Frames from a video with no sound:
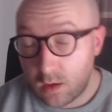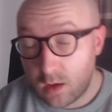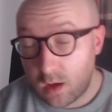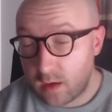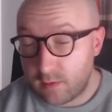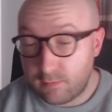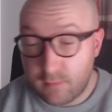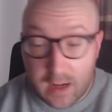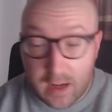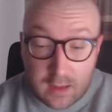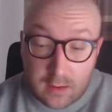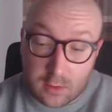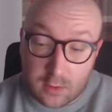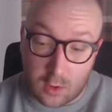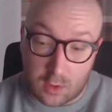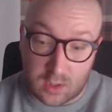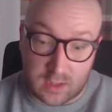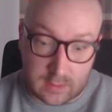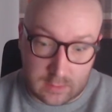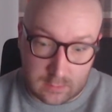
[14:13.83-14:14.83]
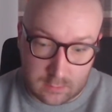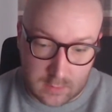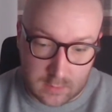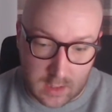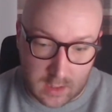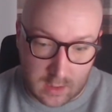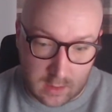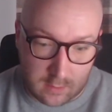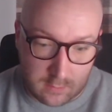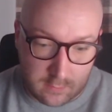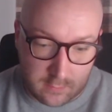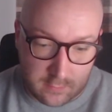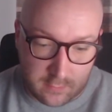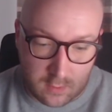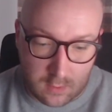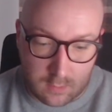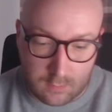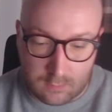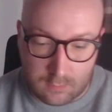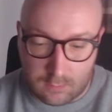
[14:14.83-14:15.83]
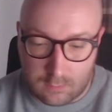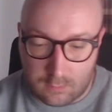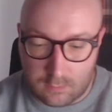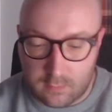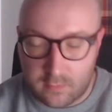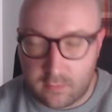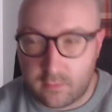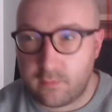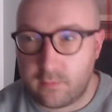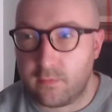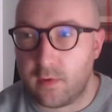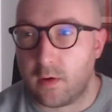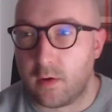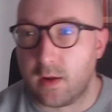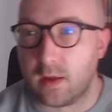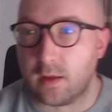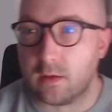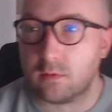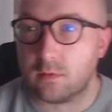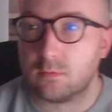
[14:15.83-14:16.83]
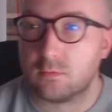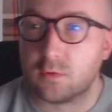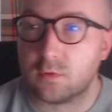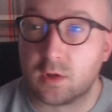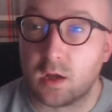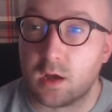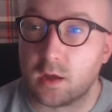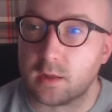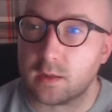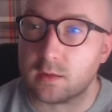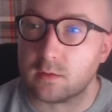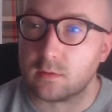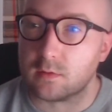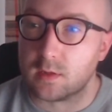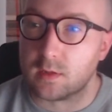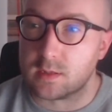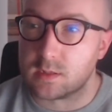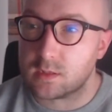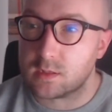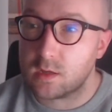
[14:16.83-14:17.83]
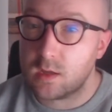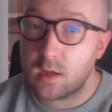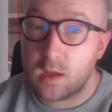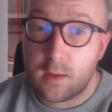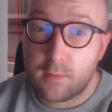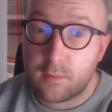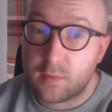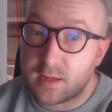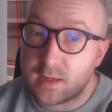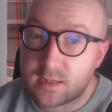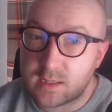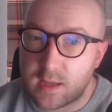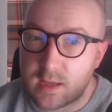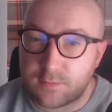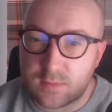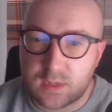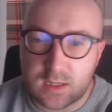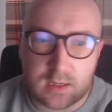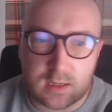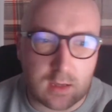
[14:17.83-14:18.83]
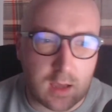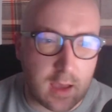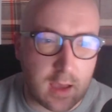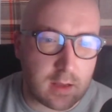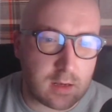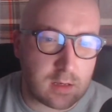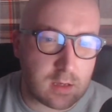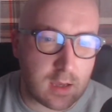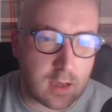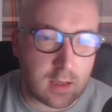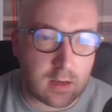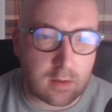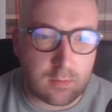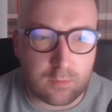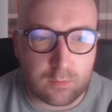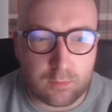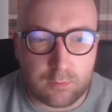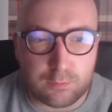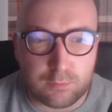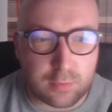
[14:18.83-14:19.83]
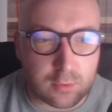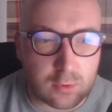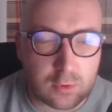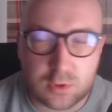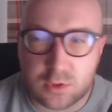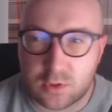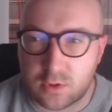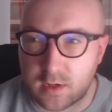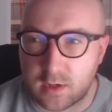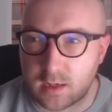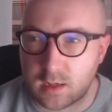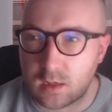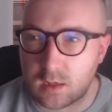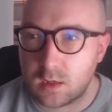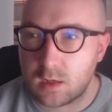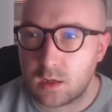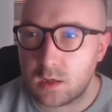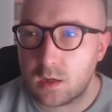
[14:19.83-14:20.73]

A melancholy there from Ferry regarding this, but accepting and bordering